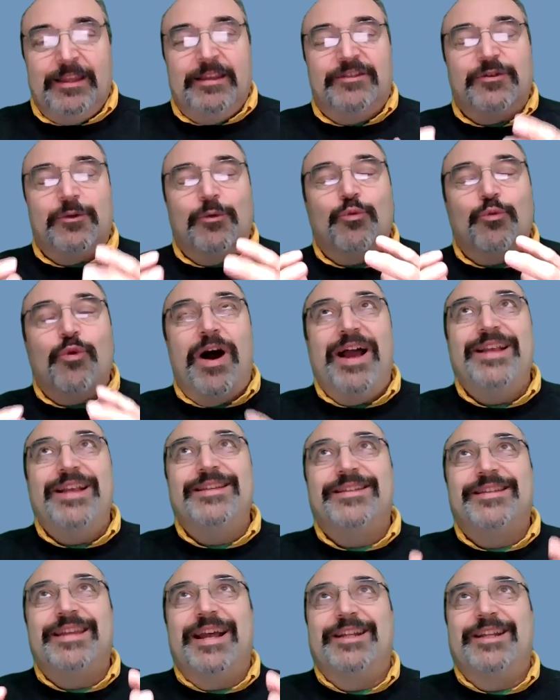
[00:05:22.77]
So why
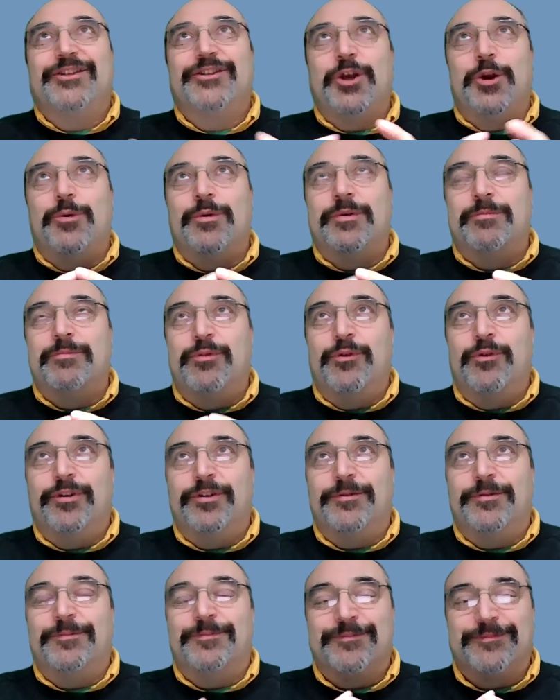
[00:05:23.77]
is that so
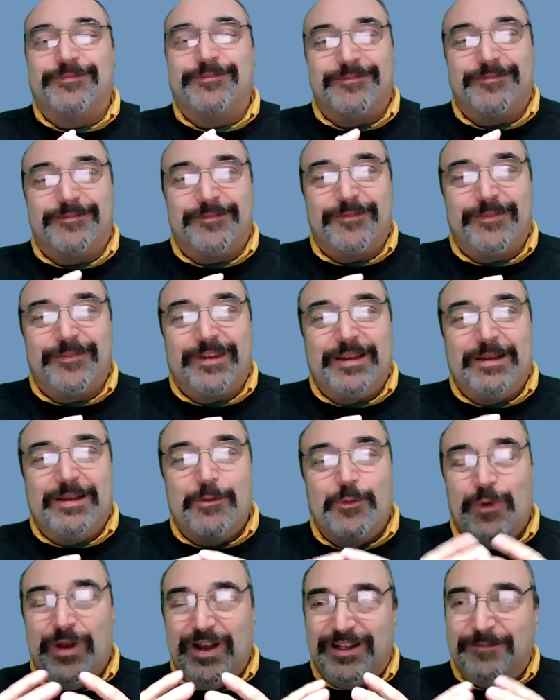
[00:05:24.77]
important?
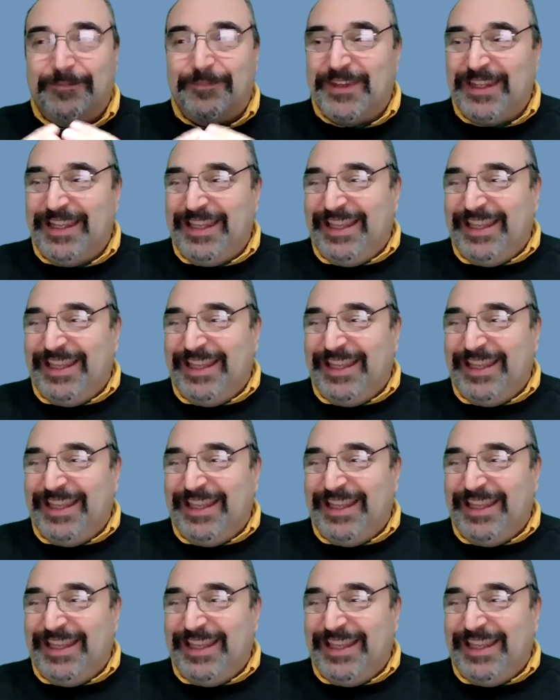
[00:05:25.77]
Well,